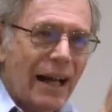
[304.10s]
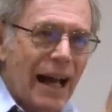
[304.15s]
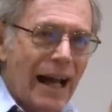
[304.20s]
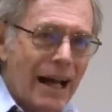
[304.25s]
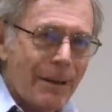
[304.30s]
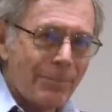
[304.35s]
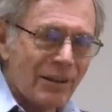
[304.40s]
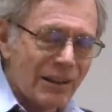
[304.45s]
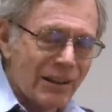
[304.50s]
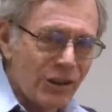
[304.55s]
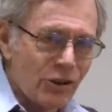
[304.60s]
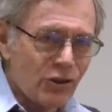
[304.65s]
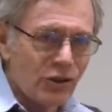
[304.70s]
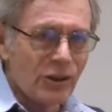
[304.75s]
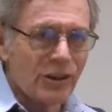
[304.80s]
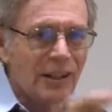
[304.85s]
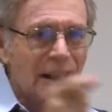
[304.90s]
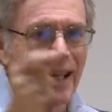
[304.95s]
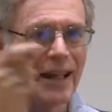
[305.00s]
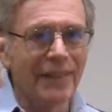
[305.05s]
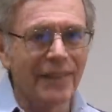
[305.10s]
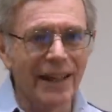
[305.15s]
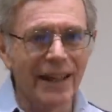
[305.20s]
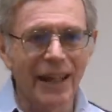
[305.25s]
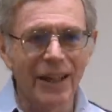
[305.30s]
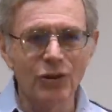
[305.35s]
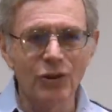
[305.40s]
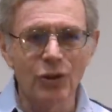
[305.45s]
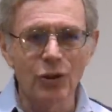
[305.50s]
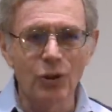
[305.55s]
abolition and
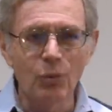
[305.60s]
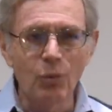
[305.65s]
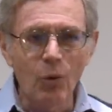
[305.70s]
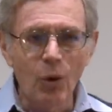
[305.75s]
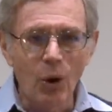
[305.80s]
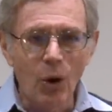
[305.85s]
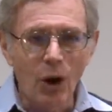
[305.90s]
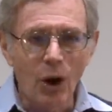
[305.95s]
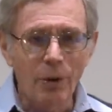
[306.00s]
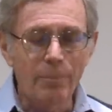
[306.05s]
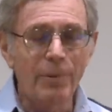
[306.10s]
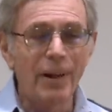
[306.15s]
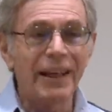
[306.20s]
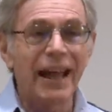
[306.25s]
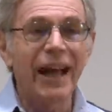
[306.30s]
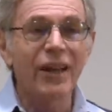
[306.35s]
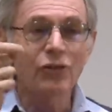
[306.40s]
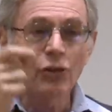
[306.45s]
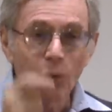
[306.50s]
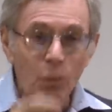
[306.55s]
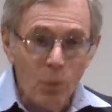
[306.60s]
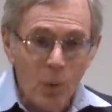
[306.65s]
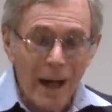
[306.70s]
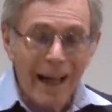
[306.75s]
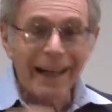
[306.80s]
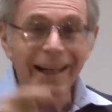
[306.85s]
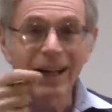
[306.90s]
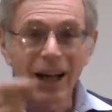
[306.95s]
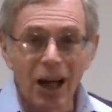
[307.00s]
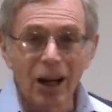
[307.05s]
the end of the war, but as a
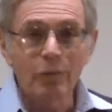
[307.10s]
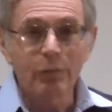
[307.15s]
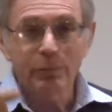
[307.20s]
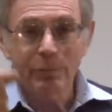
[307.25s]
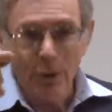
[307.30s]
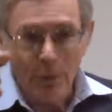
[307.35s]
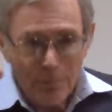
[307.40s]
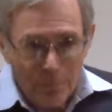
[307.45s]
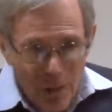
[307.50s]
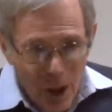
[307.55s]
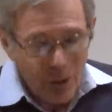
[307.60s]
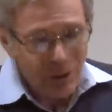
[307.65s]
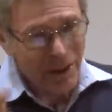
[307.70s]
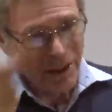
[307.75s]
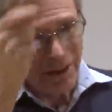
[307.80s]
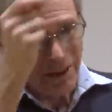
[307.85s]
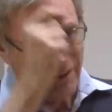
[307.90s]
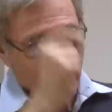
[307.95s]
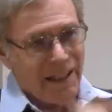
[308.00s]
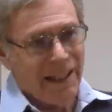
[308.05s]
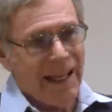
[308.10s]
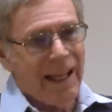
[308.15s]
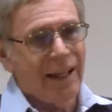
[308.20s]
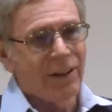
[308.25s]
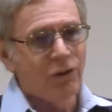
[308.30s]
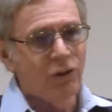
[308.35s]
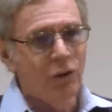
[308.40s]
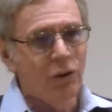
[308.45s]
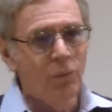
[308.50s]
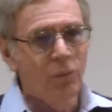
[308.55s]
way of promoting the
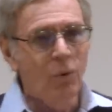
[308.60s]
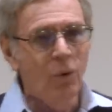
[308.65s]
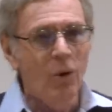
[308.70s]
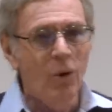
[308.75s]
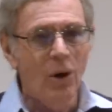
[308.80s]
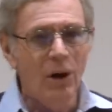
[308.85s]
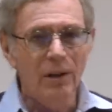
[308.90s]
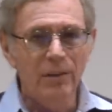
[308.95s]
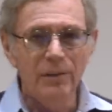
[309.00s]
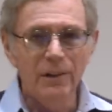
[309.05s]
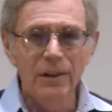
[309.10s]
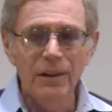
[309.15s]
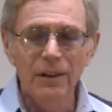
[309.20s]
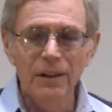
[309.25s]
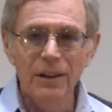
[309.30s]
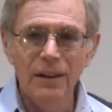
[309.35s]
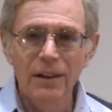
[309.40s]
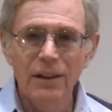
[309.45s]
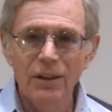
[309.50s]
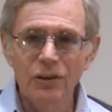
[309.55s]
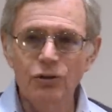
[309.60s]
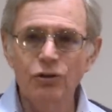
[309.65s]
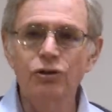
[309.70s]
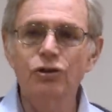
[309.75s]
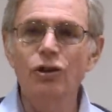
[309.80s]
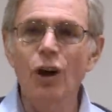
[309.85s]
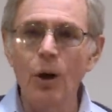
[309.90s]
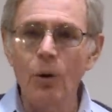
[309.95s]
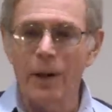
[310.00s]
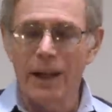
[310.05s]
end of the war,
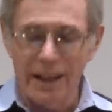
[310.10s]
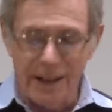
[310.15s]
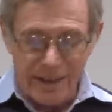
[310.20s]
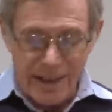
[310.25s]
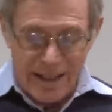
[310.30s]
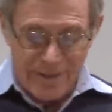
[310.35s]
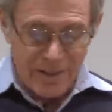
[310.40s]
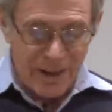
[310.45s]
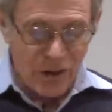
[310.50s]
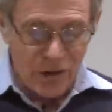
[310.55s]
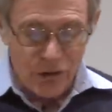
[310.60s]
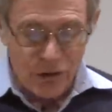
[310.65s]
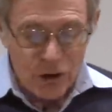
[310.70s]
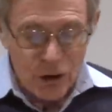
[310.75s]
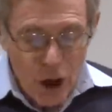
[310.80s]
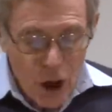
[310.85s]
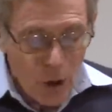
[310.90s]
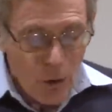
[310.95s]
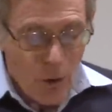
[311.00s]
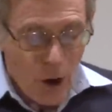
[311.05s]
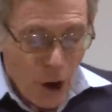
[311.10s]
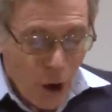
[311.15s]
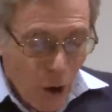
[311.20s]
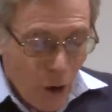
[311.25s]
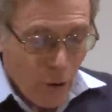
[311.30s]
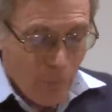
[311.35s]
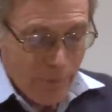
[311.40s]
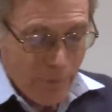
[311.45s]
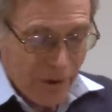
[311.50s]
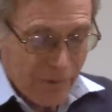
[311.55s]
showing that there's no
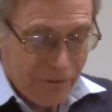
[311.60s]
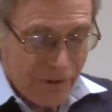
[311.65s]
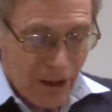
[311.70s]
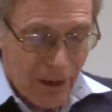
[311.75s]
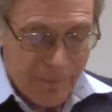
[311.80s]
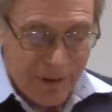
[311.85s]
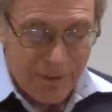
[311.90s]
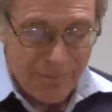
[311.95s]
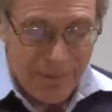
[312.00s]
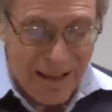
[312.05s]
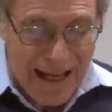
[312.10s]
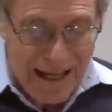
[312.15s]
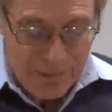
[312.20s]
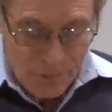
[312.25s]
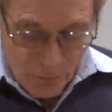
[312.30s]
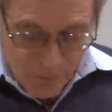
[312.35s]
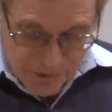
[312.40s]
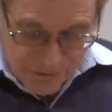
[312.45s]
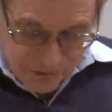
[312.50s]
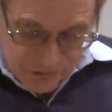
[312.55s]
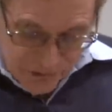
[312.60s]
hope of coming back with